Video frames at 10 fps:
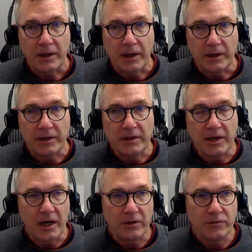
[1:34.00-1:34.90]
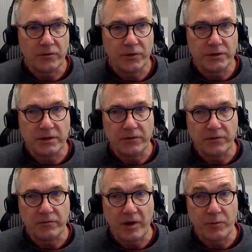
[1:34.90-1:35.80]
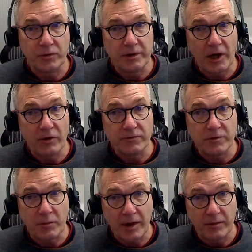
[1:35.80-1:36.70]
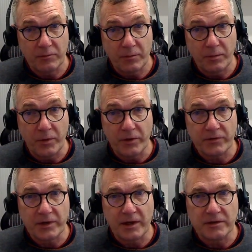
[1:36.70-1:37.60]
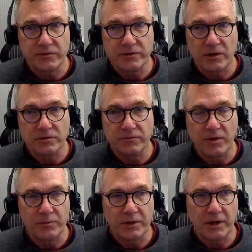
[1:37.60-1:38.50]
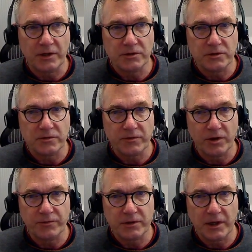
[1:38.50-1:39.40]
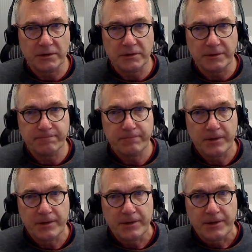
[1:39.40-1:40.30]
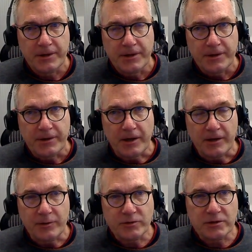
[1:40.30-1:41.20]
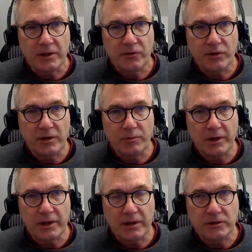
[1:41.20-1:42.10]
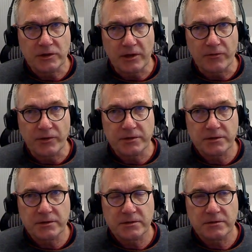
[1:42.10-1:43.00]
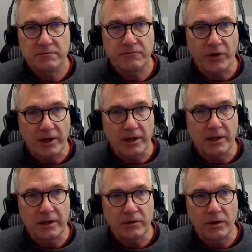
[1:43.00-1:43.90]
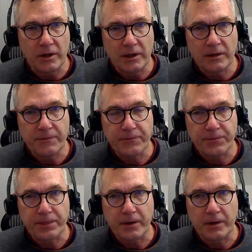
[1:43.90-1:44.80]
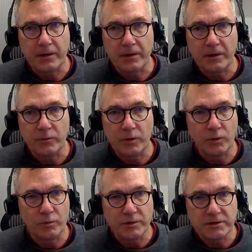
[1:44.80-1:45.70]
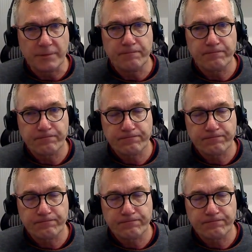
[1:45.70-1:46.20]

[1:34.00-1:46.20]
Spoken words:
And he died on the 13th of April, the day after my birthday, as a result of complications of COVID-19. He was an incredibly generous, friendly colleague, and we will miss him.